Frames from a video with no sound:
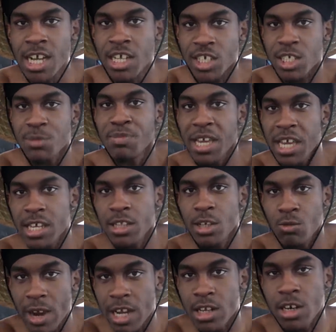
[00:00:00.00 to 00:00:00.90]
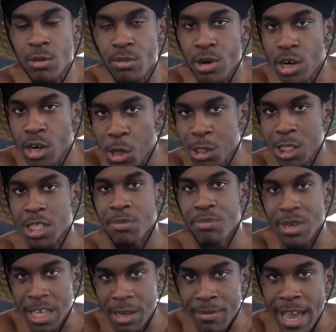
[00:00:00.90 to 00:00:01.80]
just making the regular burgers, or the
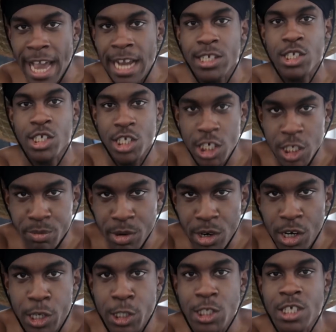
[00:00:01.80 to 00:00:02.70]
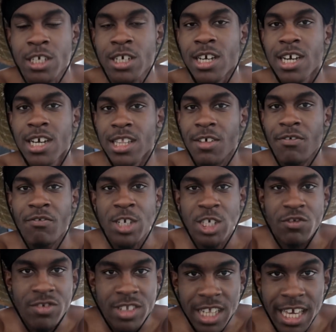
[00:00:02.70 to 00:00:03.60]
Big Macs, the cheeseburgers, the, the
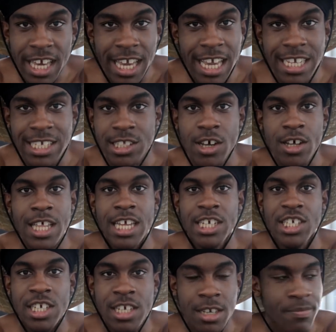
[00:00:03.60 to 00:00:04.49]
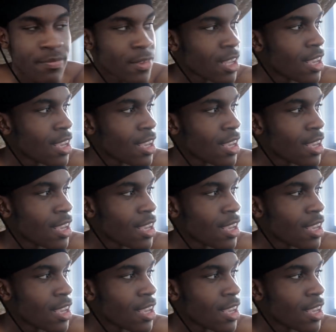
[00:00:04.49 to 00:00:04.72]
fish fillets, and all that shit.